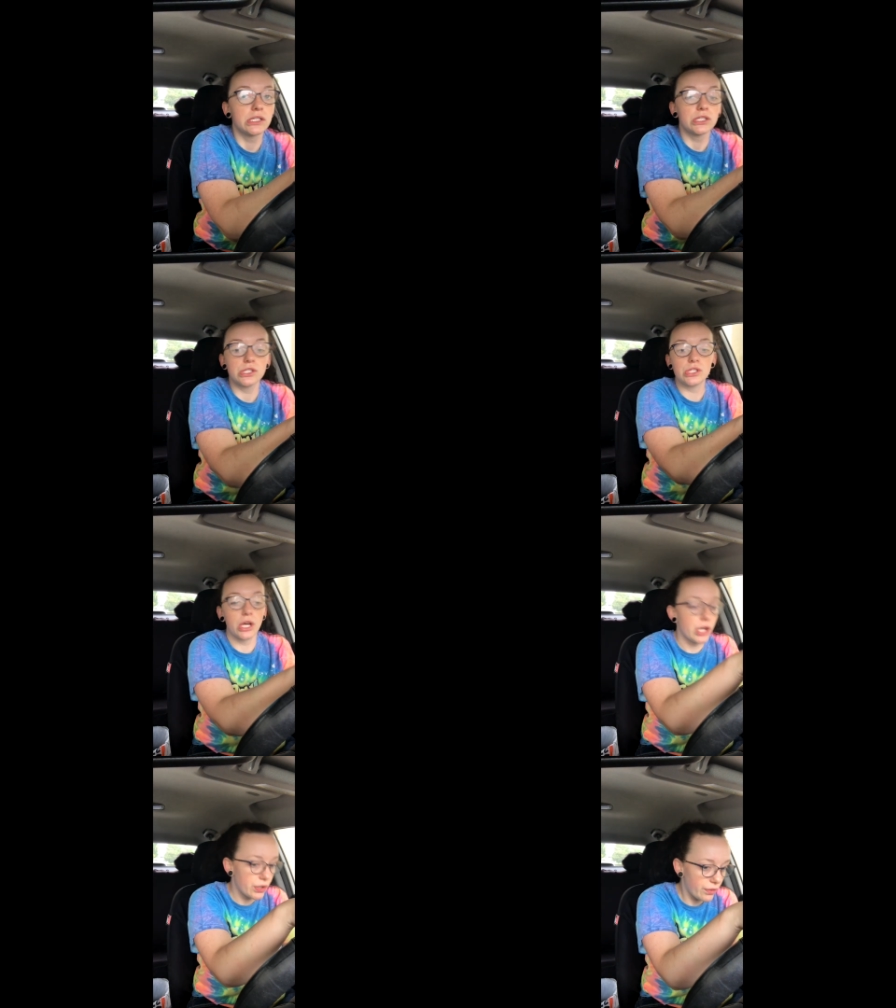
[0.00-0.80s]

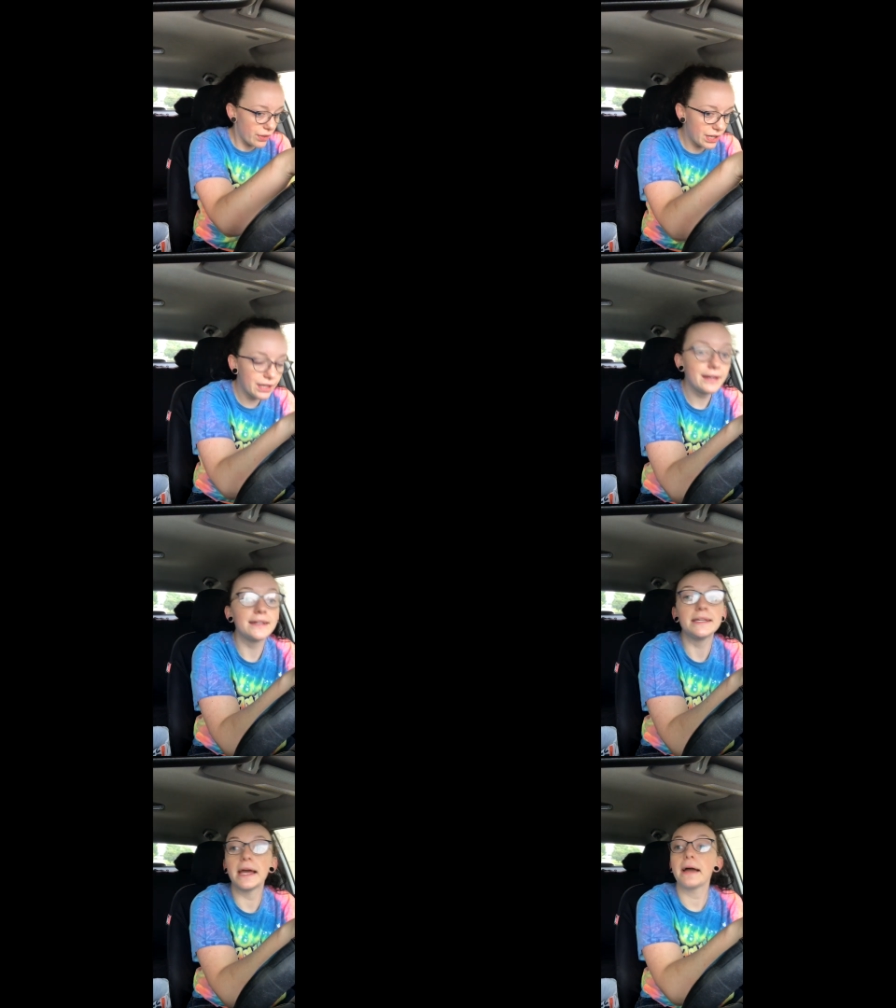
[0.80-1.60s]
So
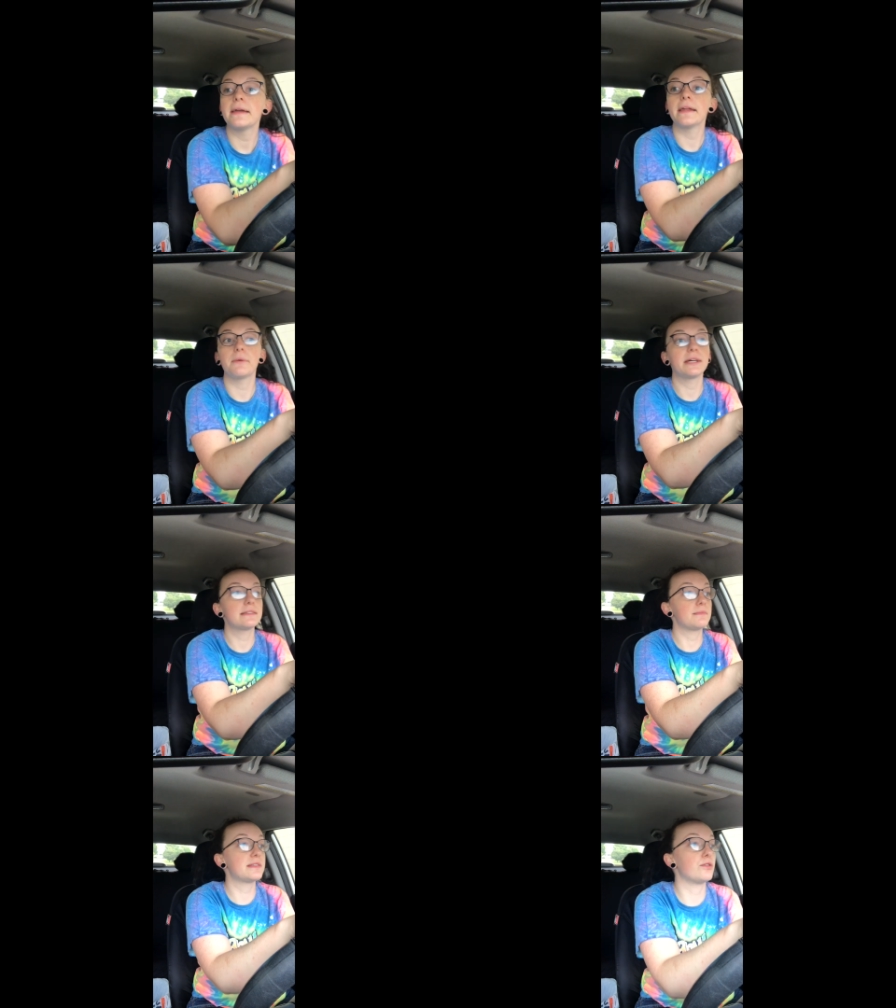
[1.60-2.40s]
yeah, anyways,
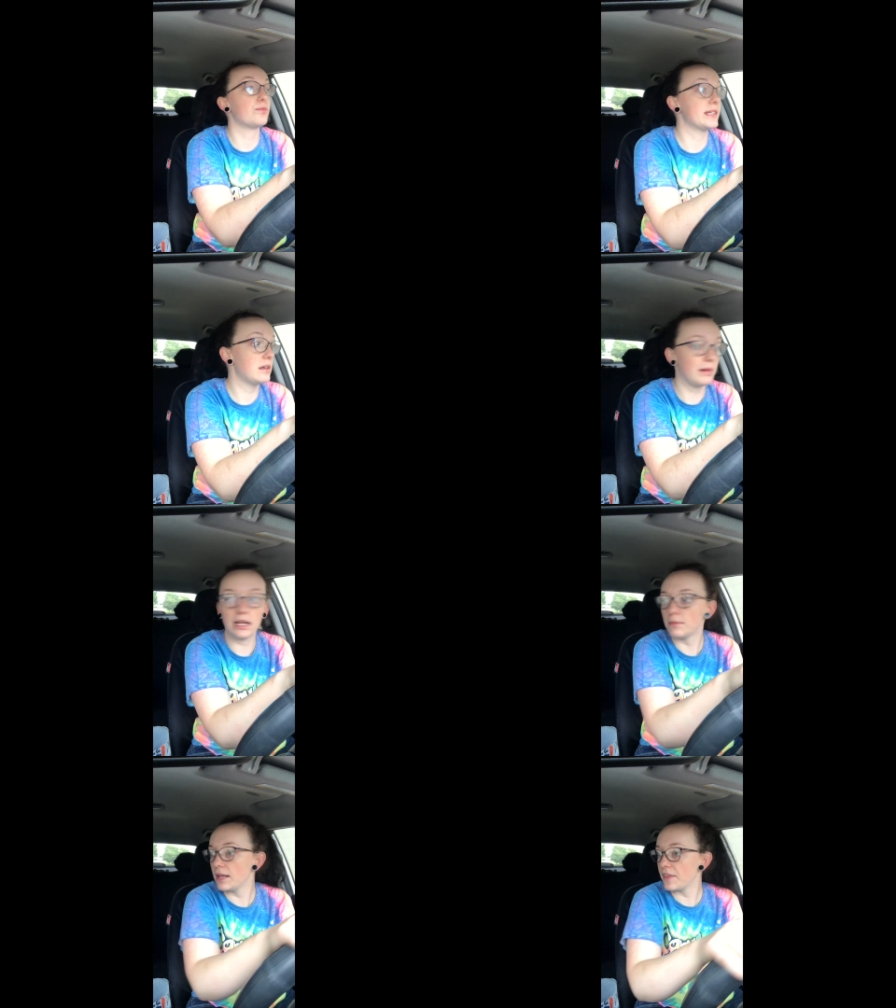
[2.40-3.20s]
I'm still really bad
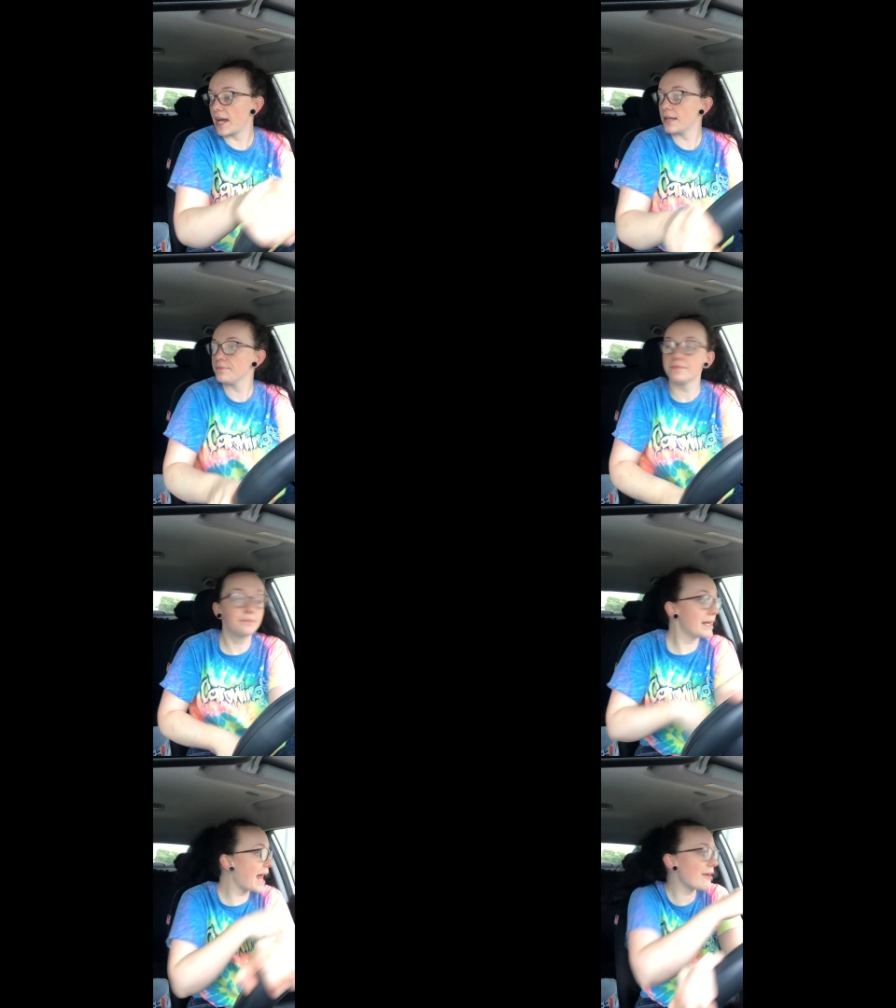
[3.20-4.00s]
about that.
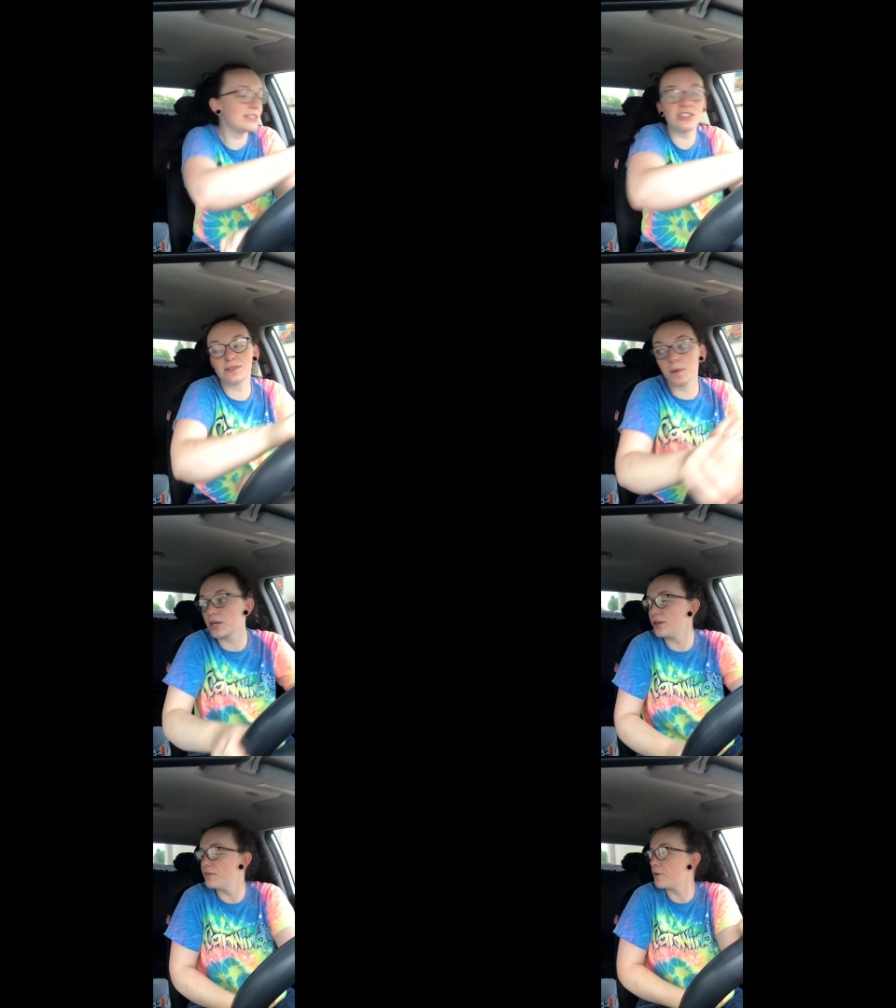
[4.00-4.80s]
But now it's just
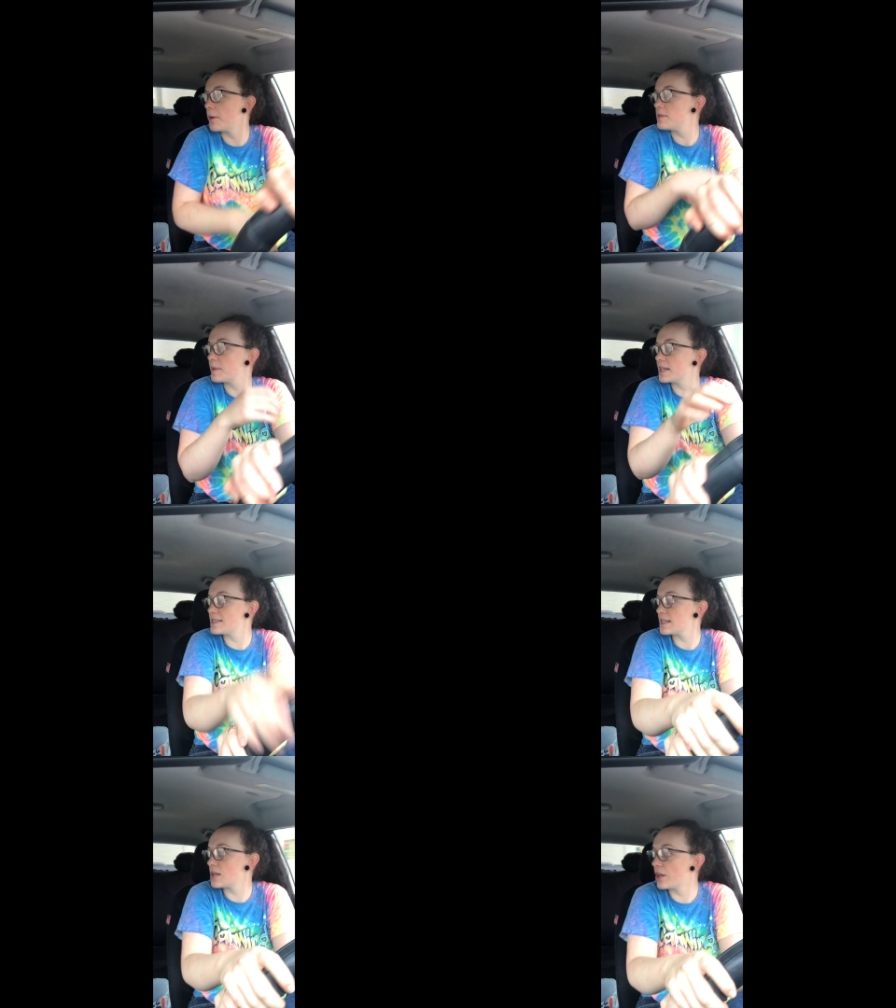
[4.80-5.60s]
work uniforms because
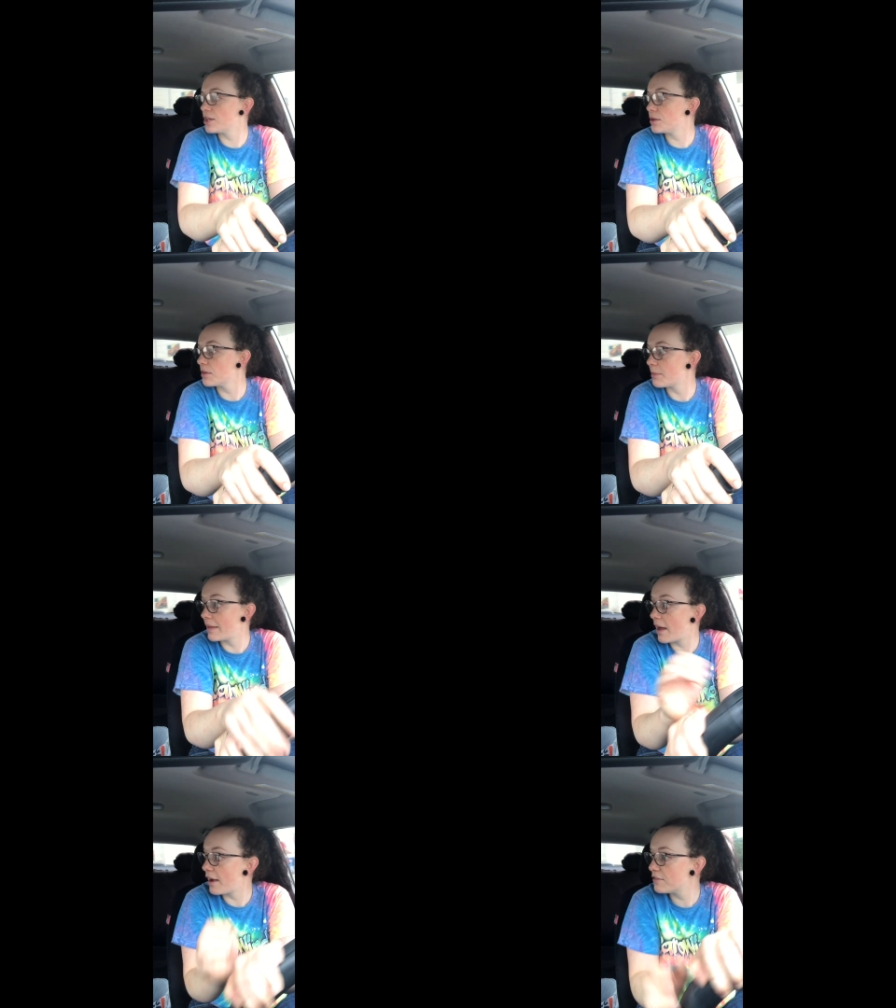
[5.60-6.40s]
that's all I do with my
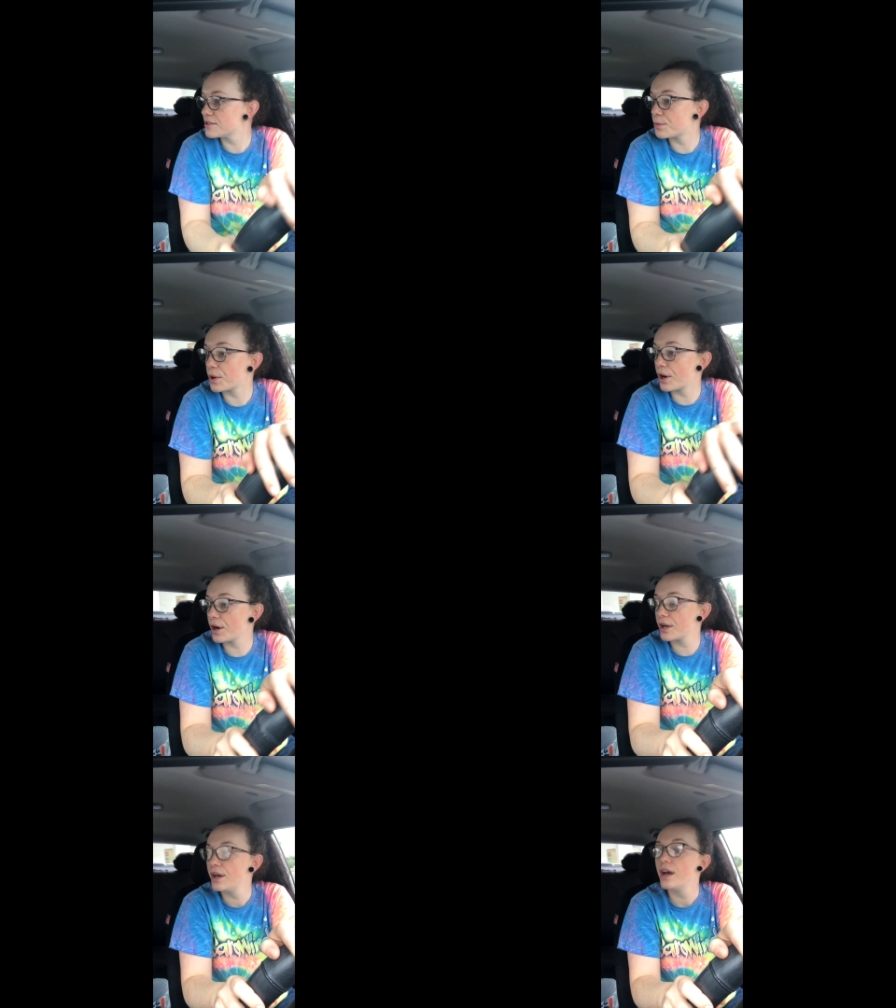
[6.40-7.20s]
life is work.